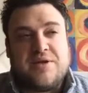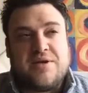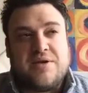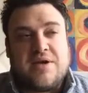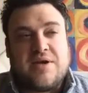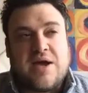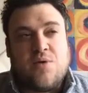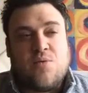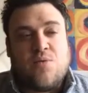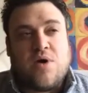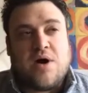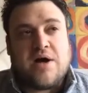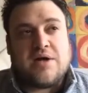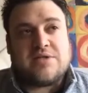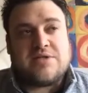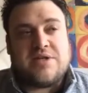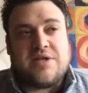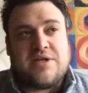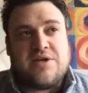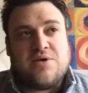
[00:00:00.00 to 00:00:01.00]

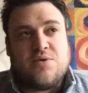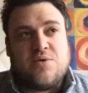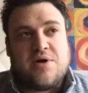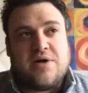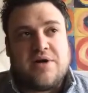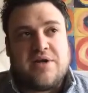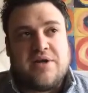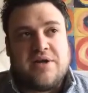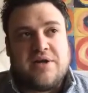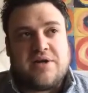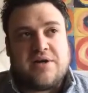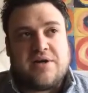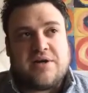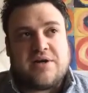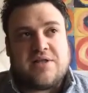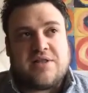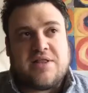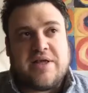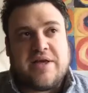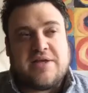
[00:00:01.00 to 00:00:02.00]
walked into one of your
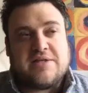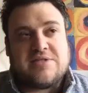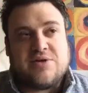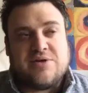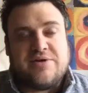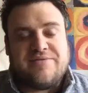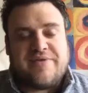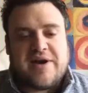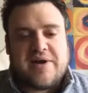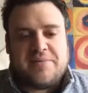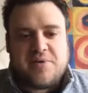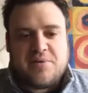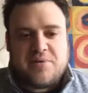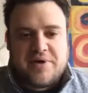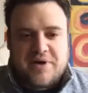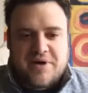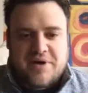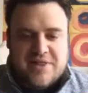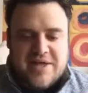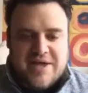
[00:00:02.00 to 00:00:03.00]
someone invited me to one
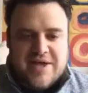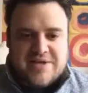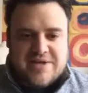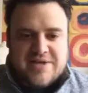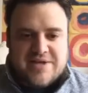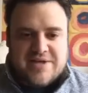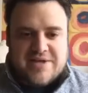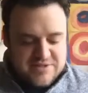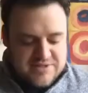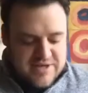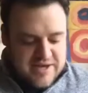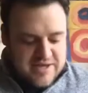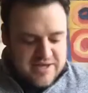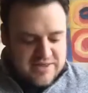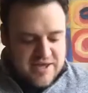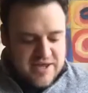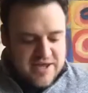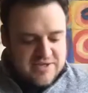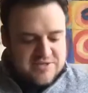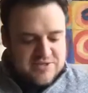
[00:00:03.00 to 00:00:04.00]
of your classes at
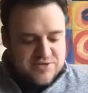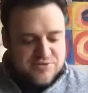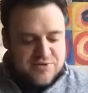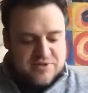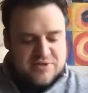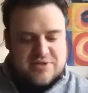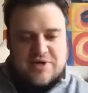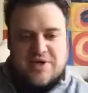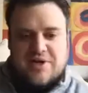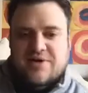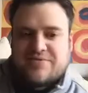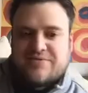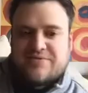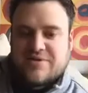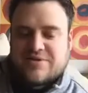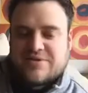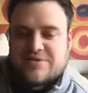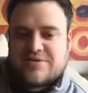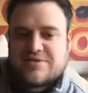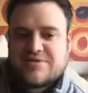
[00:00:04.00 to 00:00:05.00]
the Exit Realty
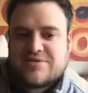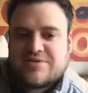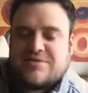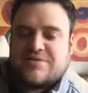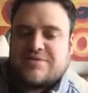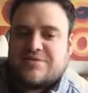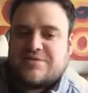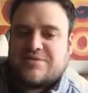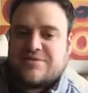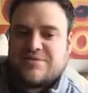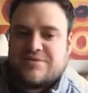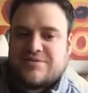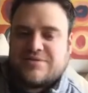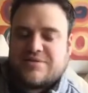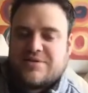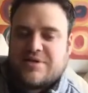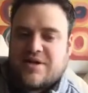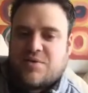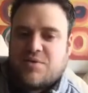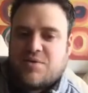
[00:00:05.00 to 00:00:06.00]
office,
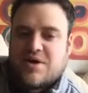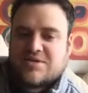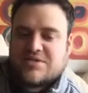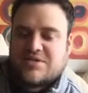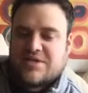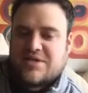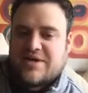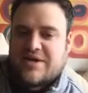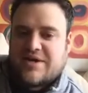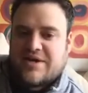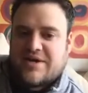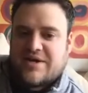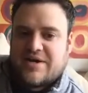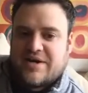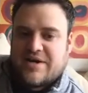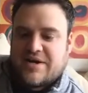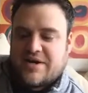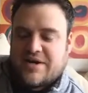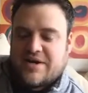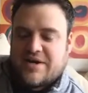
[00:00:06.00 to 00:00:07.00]
and I walked in there,
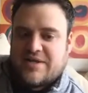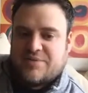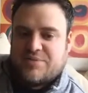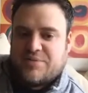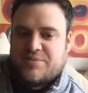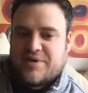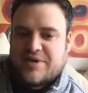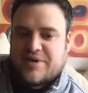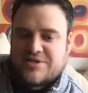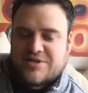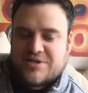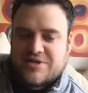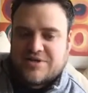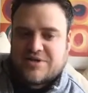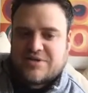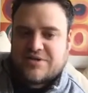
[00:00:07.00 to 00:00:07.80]
and then we met each other.